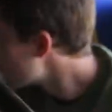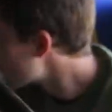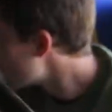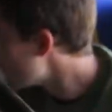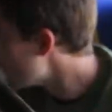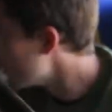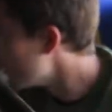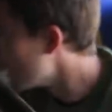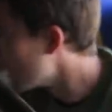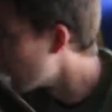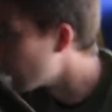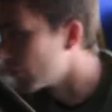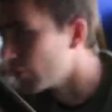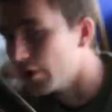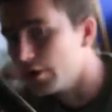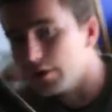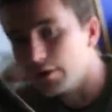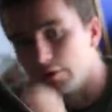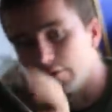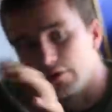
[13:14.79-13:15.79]
And now we're
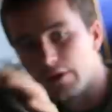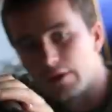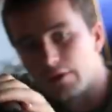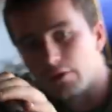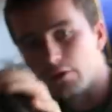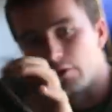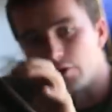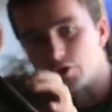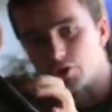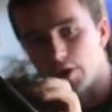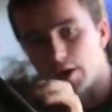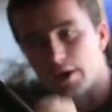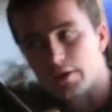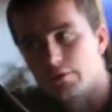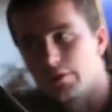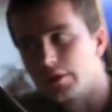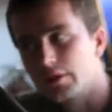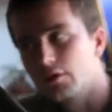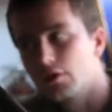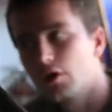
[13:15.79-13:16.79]
ready to take our drag
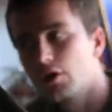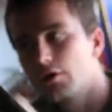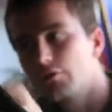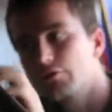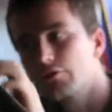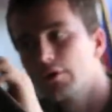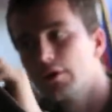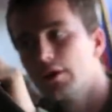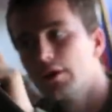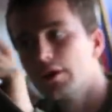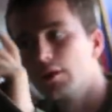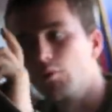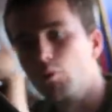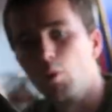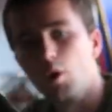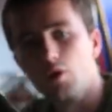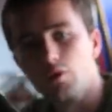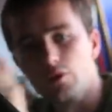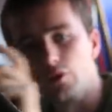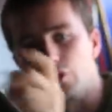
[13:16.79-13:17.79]
link off,
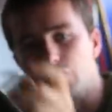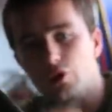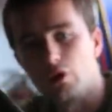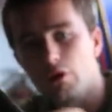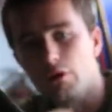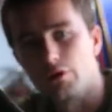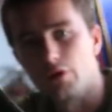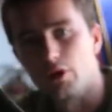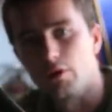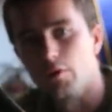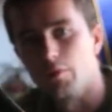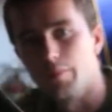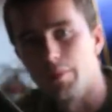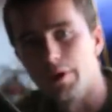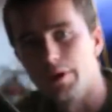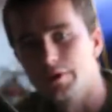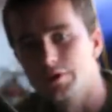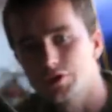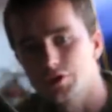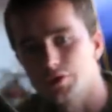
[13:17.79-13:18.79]
weld it solid on the
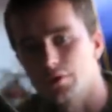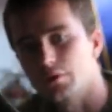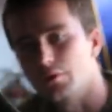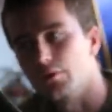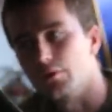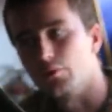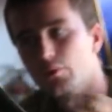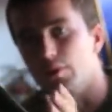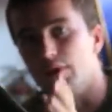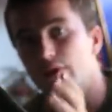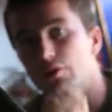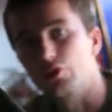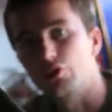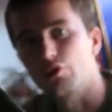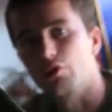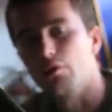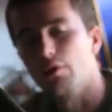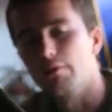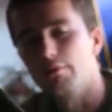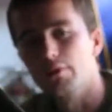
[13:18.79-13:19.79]
bench, and
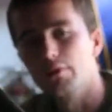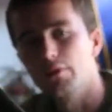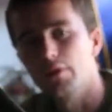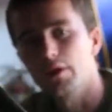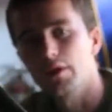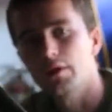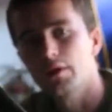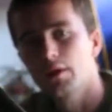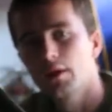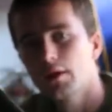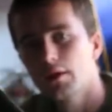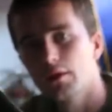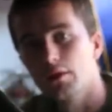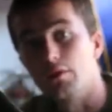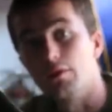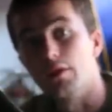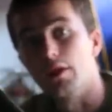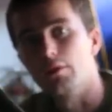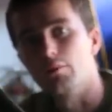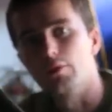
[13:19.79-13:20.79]
reinstall everything.
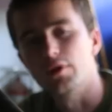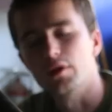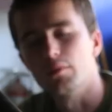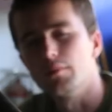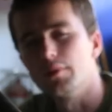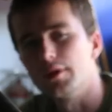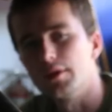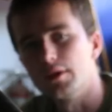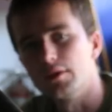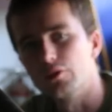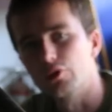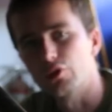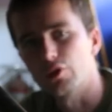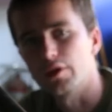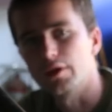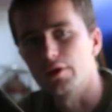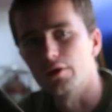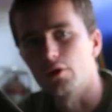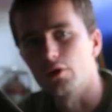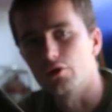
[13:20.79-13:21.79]
Then we can begin
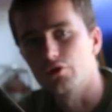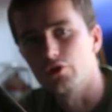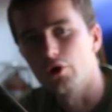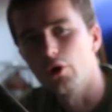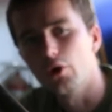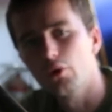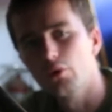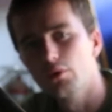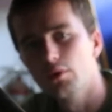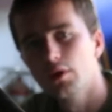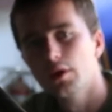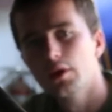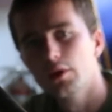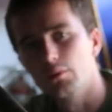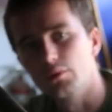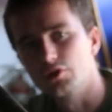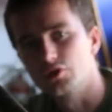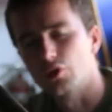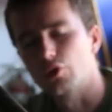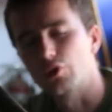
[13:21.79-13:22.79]
setting our toe,
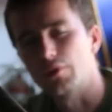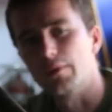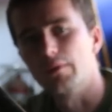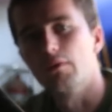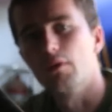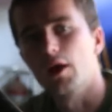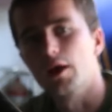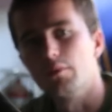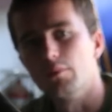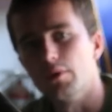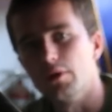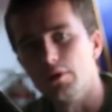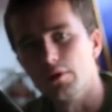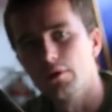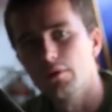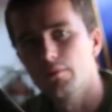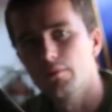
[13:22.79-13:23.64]
which is the alignment.